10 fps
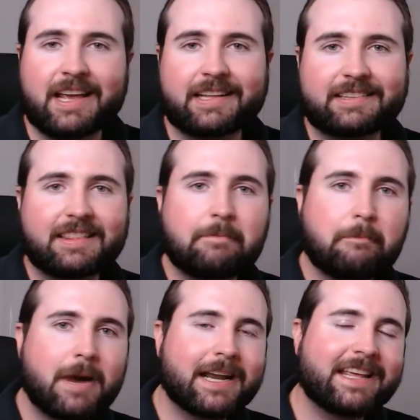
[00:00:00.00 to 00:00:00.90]
It's the
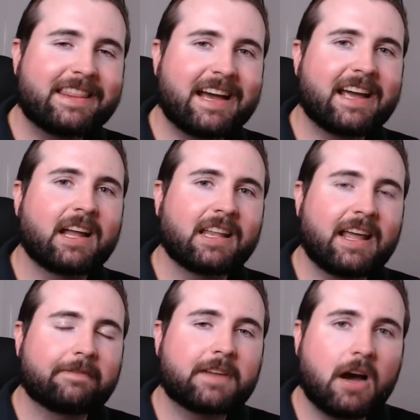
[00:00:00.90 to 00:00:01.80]
money they are
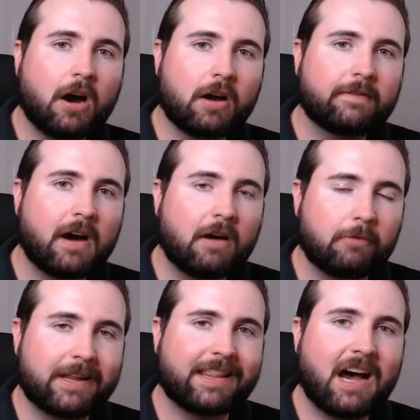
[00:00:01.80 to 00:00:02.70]
left over
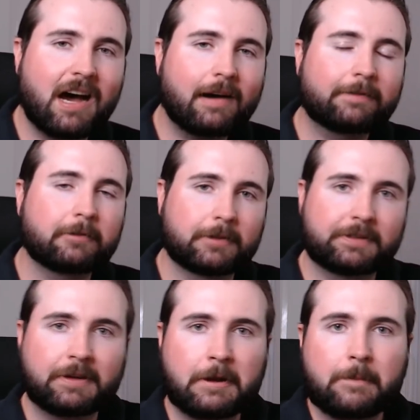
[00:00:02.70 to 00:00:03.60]
with afterwards.